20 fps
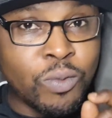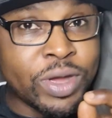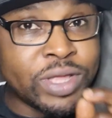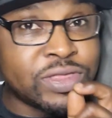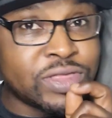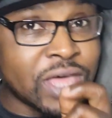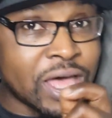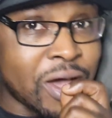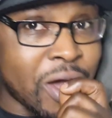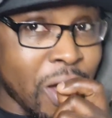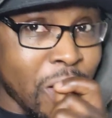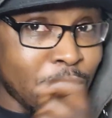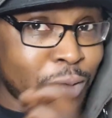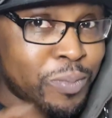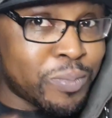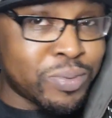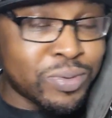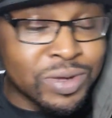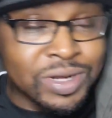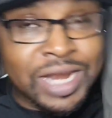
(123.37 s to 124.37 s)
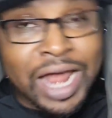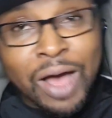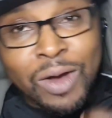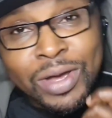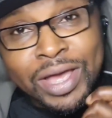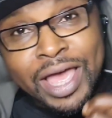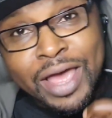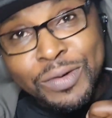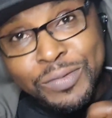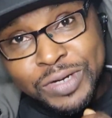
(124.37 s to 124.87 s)
with the hope that
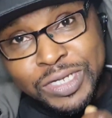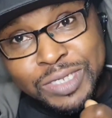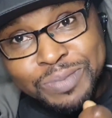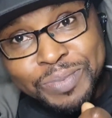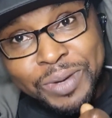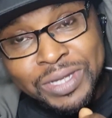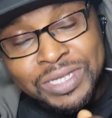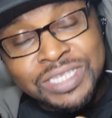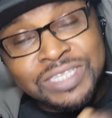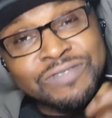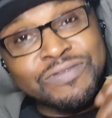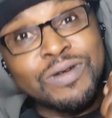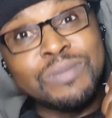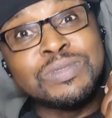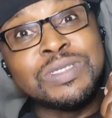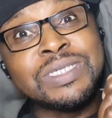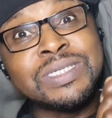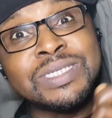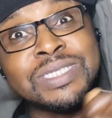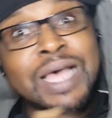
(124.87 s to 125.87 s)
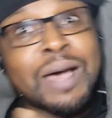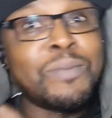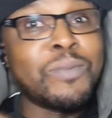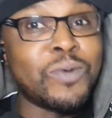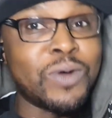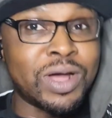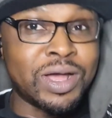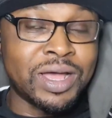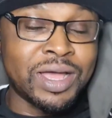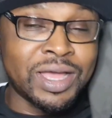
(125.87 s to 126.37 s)
I'll get a response from
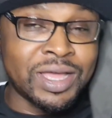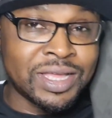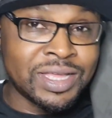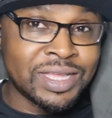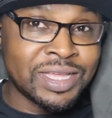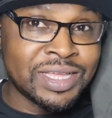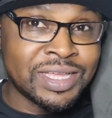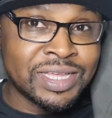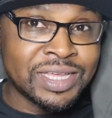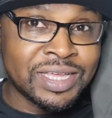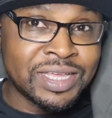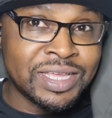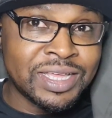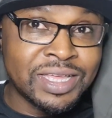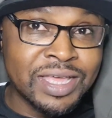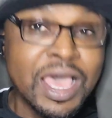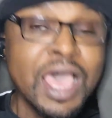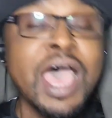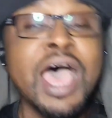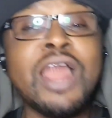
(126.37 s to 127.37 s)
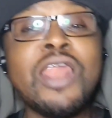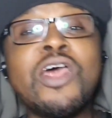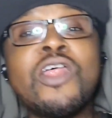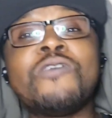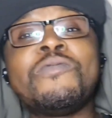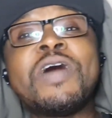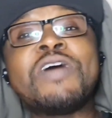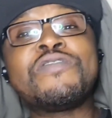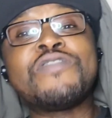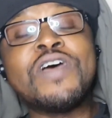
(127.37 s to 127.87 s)
somewhere a
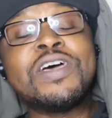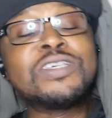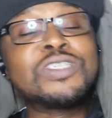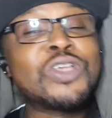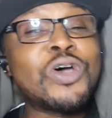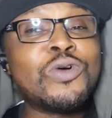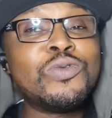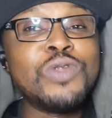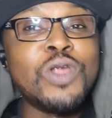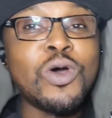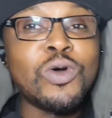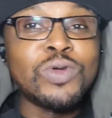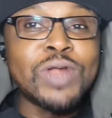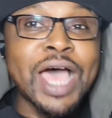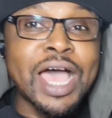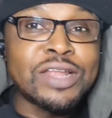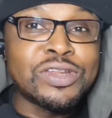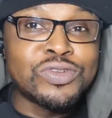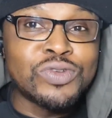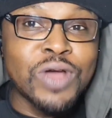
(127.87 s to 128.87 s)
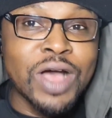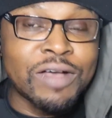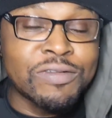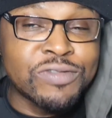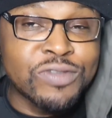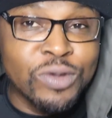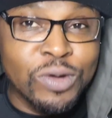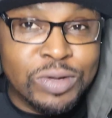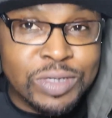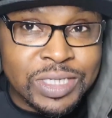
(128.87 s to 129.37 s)
lot of my friends don't know that I do
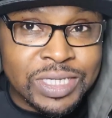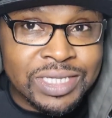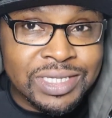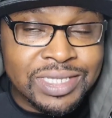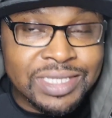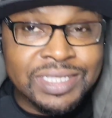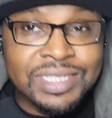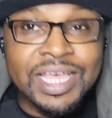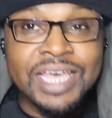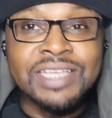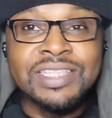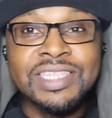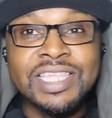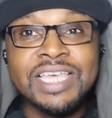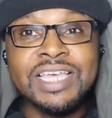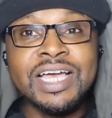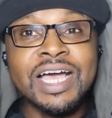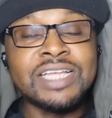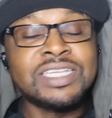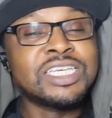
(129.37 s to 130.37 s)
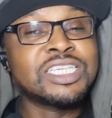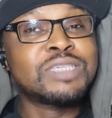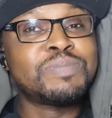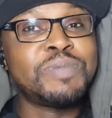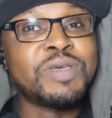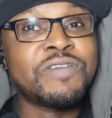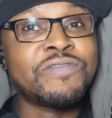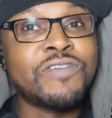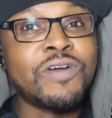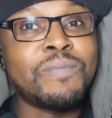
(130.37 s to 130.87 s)
have sources. They think I just
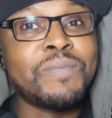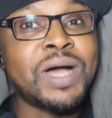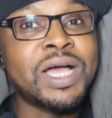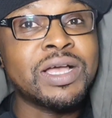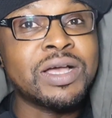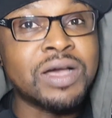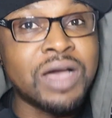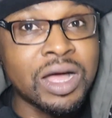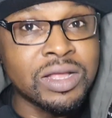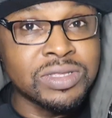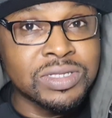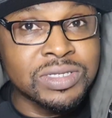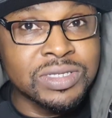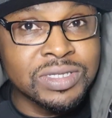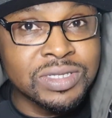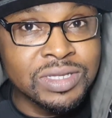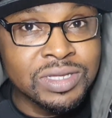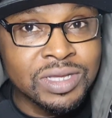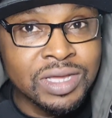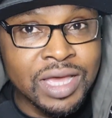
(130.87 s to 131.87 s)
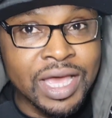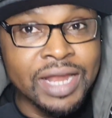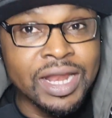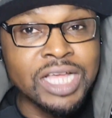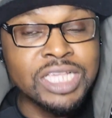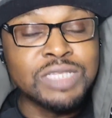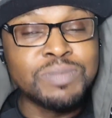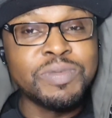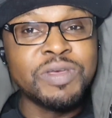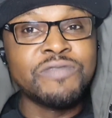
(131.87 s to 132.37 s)
speak from my guts
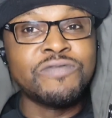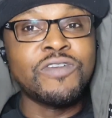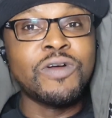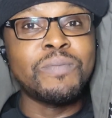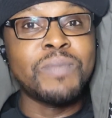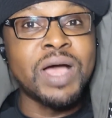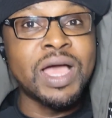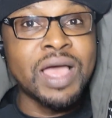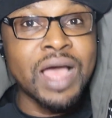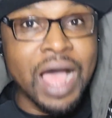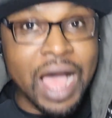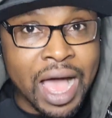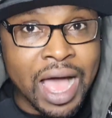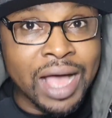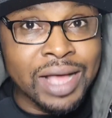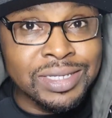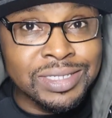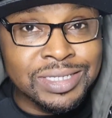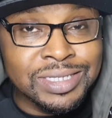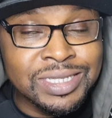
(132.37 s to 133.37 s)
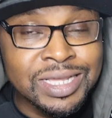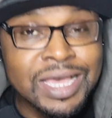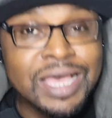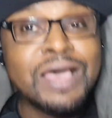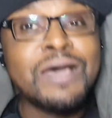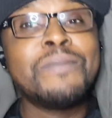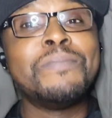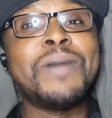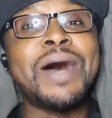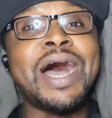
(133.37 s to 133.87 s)
and I speak from my ass.
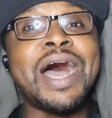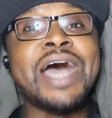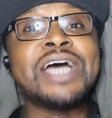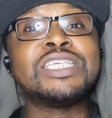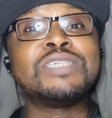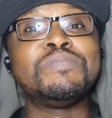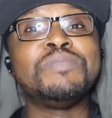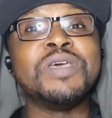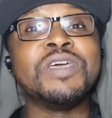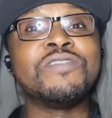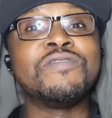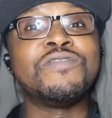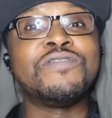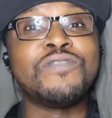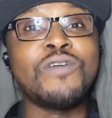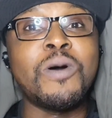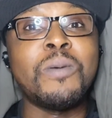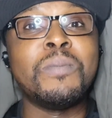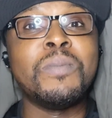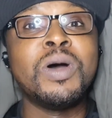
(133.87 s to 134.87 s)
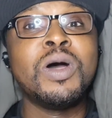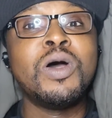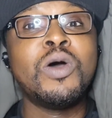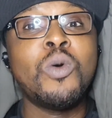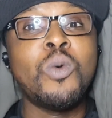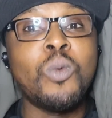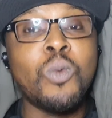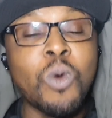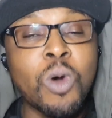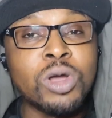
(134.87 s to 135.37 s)
But I speak from
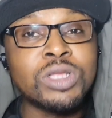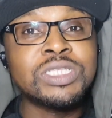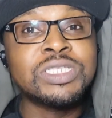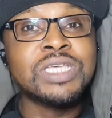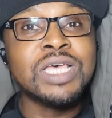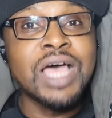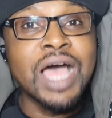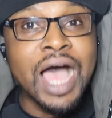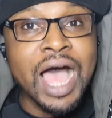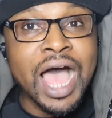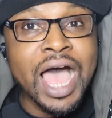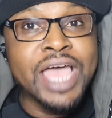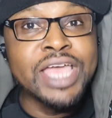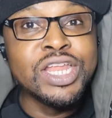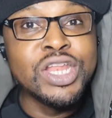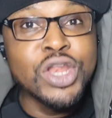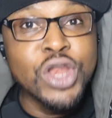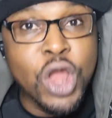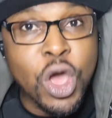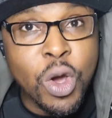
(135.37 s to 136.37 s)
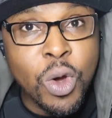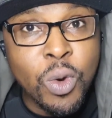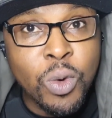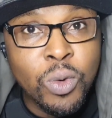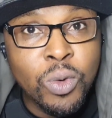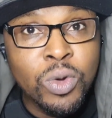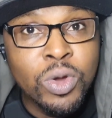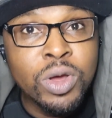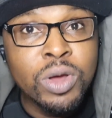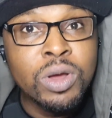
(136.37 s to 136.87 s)
what I
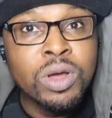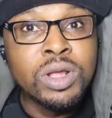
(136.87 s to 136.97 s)
know